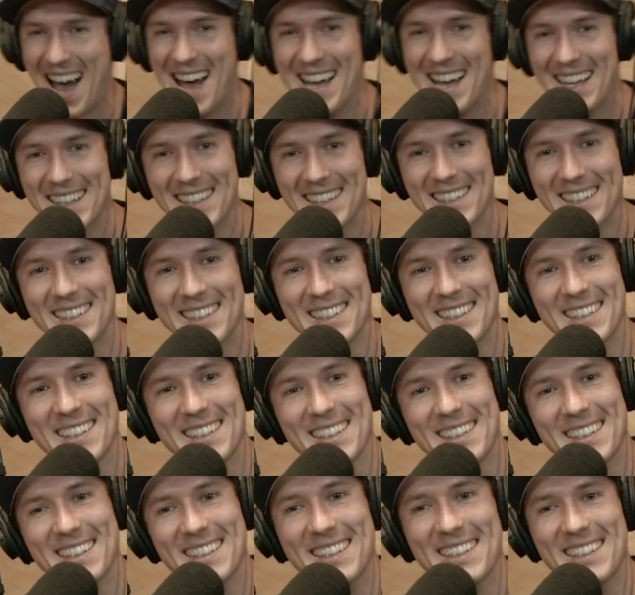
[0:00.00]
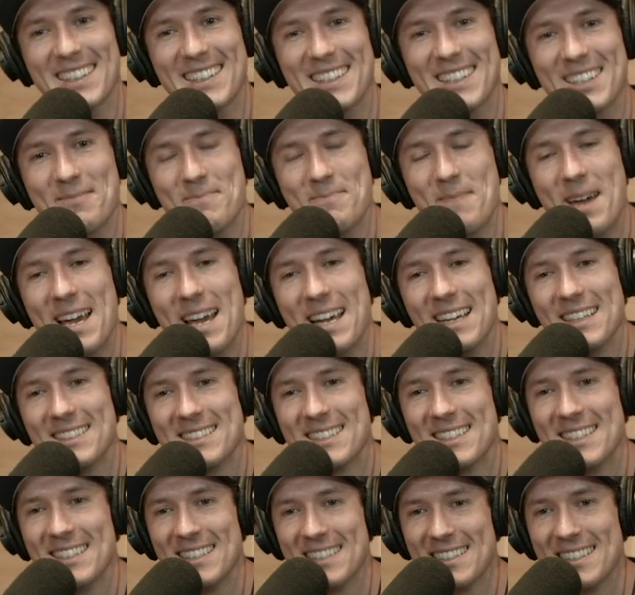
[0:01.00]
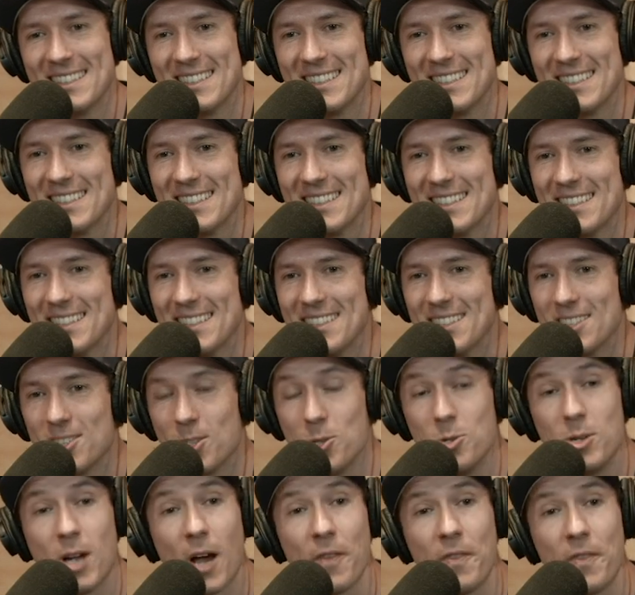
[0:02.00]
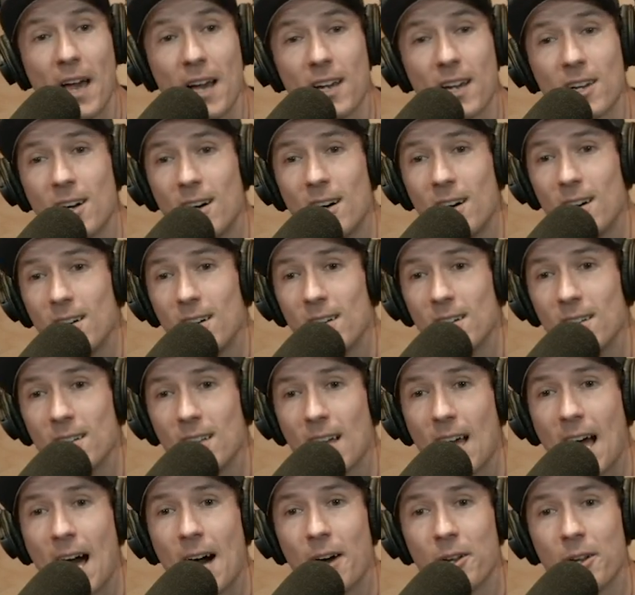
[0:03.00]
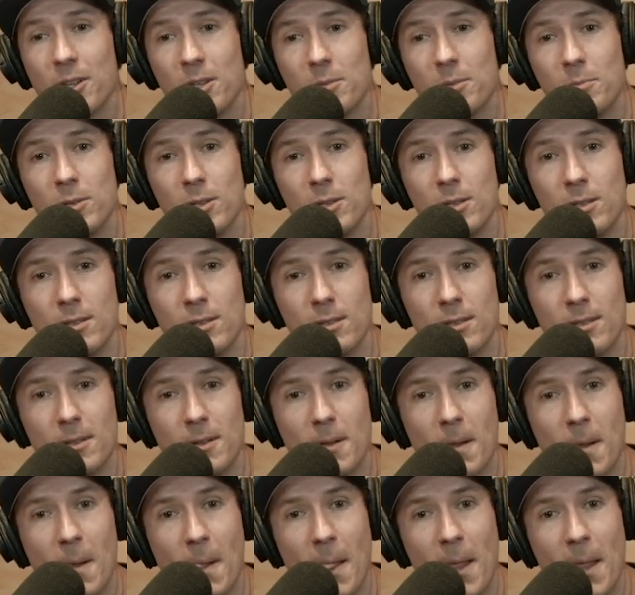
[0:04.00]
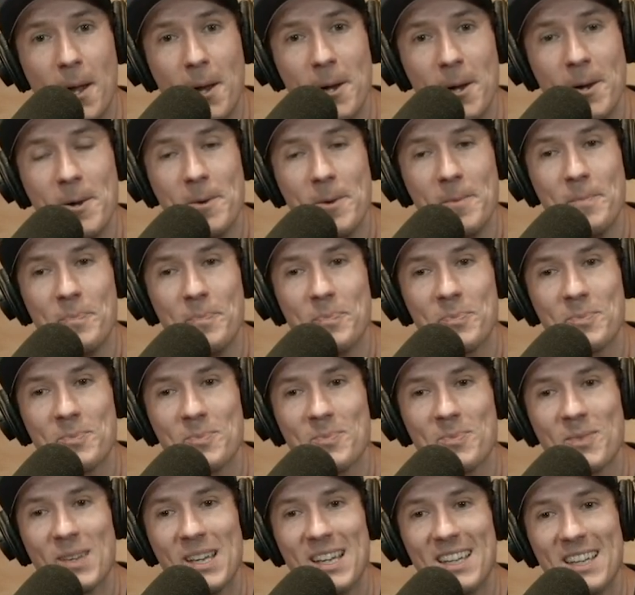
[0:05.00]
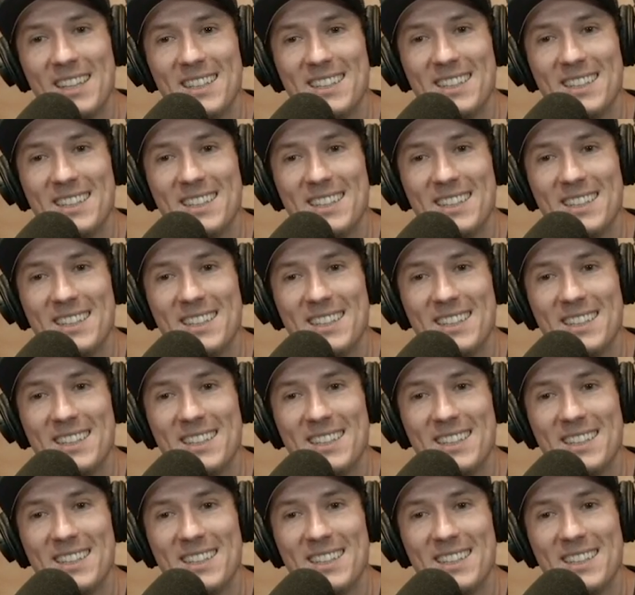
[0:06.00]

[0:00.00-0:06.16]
His integrity. Amazing, dude. So you got that flipped, call out of the blue. The guy's wife, and then he flipped on her.